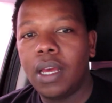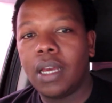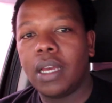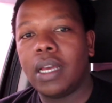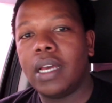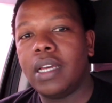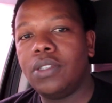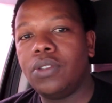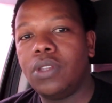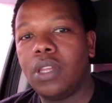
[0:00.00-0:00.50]

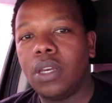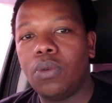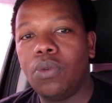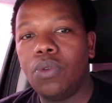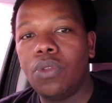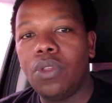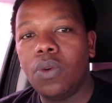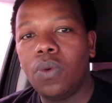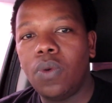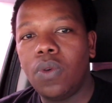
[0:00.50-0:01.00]
guys. The
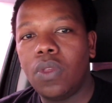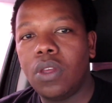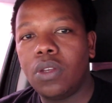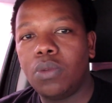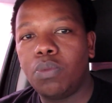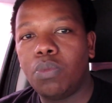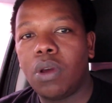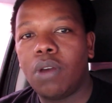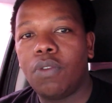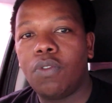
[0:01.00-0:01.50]
good thing with this
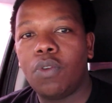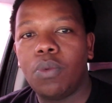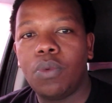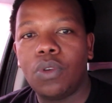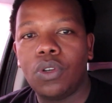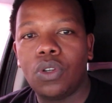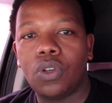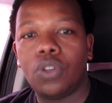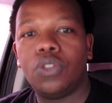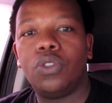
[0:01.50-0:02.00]
platform,
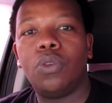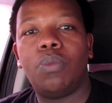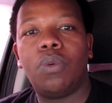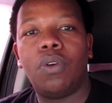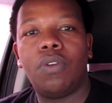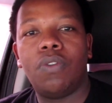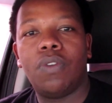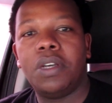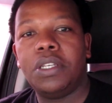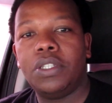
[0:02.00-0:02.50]
it also
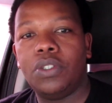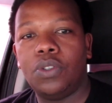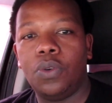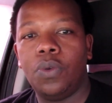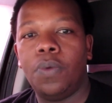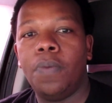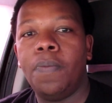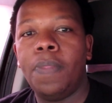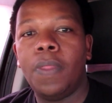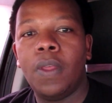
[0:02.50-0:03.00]
provides you
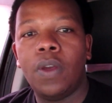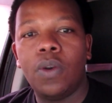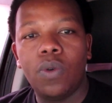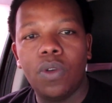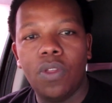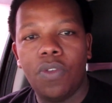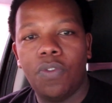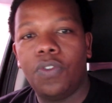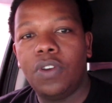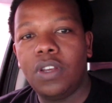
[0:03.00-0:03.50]

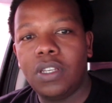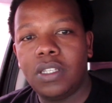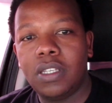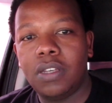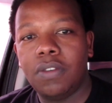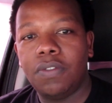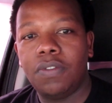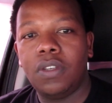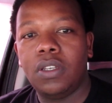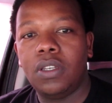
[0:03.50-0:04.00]
with free
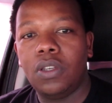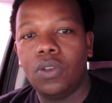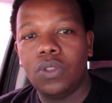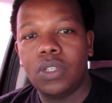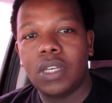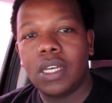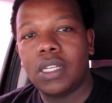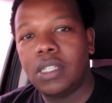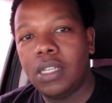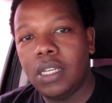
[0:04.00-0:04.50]
CV. You
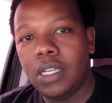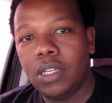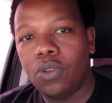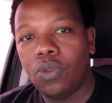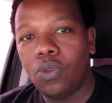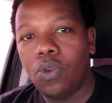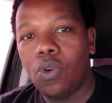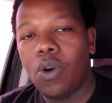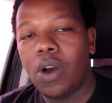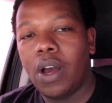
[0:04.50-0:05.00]
just need to
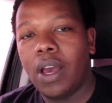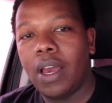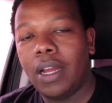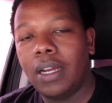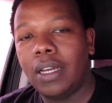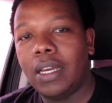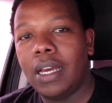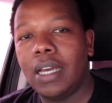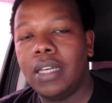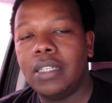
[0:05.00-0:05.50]
go ahead
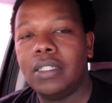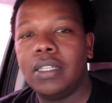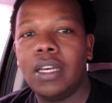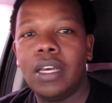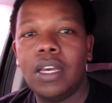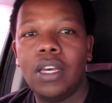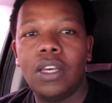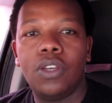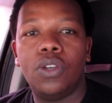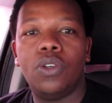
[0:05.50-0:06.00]
guys,
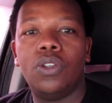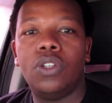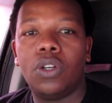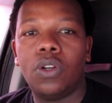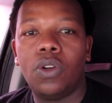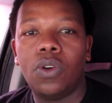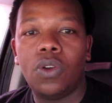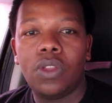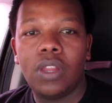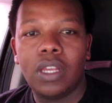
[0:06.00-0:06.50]
you
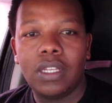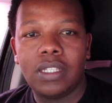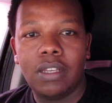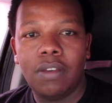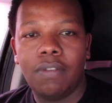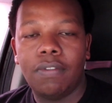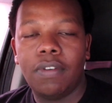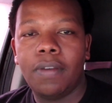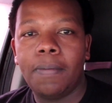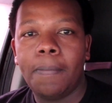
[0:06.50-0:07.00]
download the
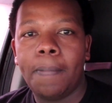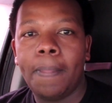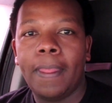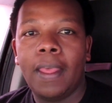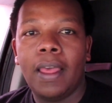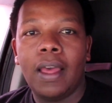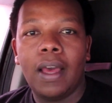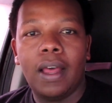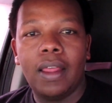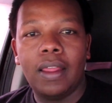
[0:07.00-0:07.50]
CV,
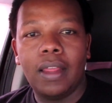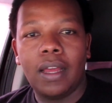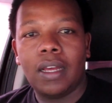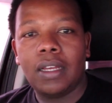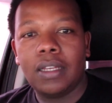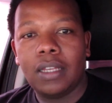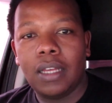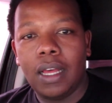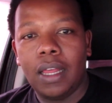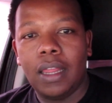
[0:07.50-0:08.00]
and
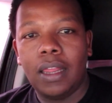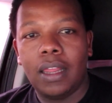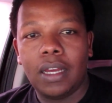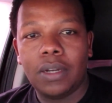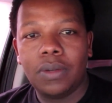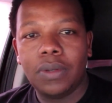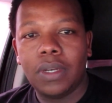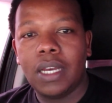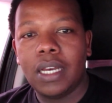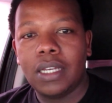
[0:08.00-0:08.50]

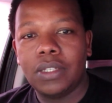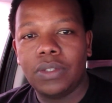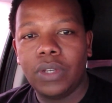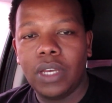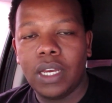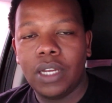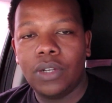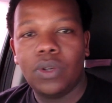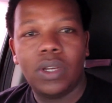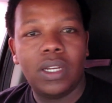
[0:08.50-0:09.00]
that way guys, you
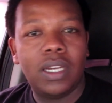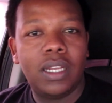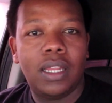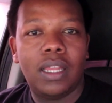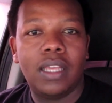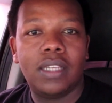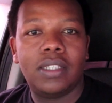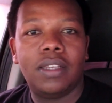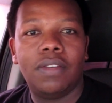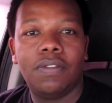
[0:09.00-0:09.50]
get to edit
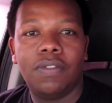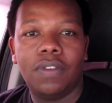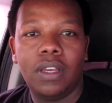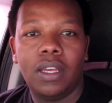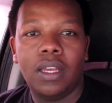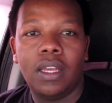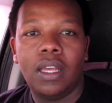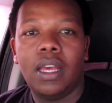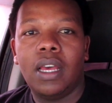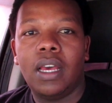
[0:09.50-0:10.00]
the CV
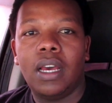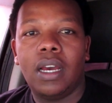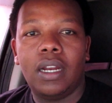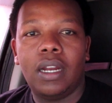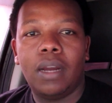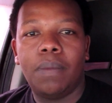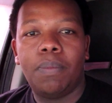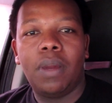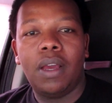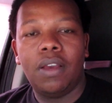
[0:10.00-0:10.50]
and
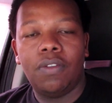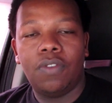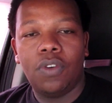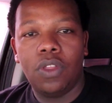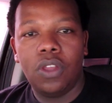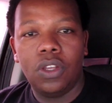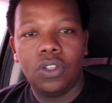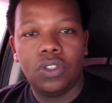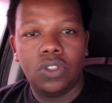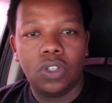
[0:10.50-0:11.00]
apply for
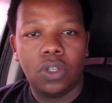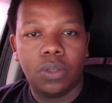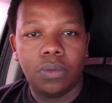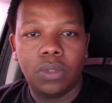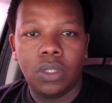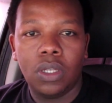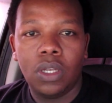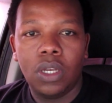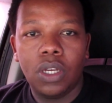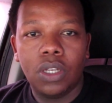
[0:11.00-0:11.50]
this job.
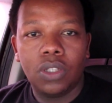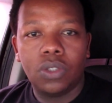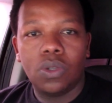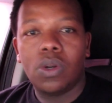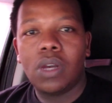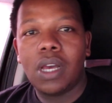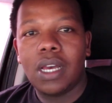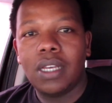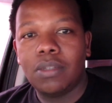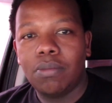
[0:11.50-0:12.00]
So
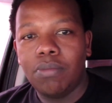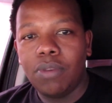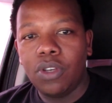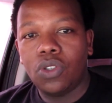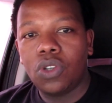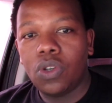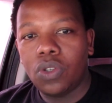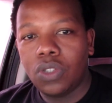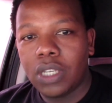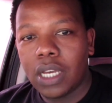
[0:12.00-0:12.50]
guys, make
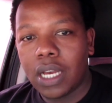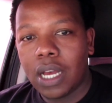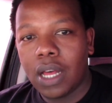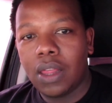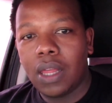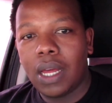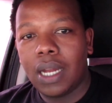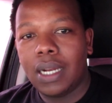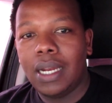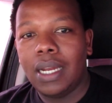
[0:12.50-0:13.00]
sure you check out
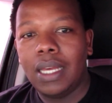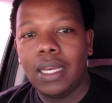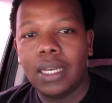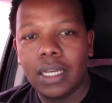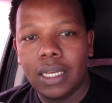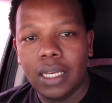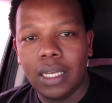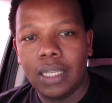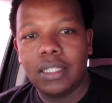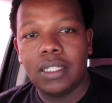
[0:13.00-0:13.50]
that link,
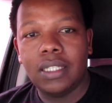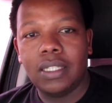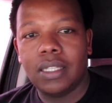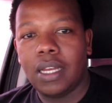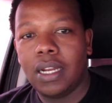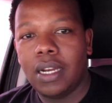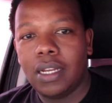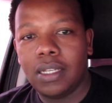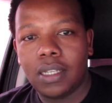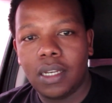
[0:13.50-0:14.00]
it's in the
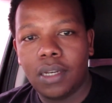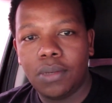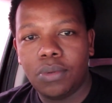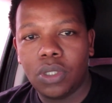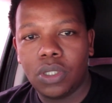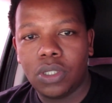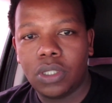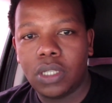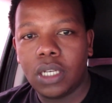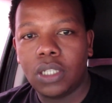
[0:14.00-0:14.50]

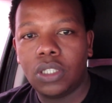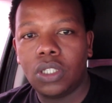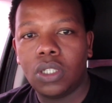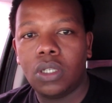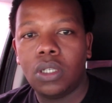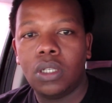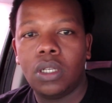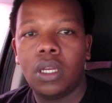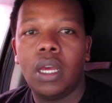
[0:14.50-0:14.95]
description section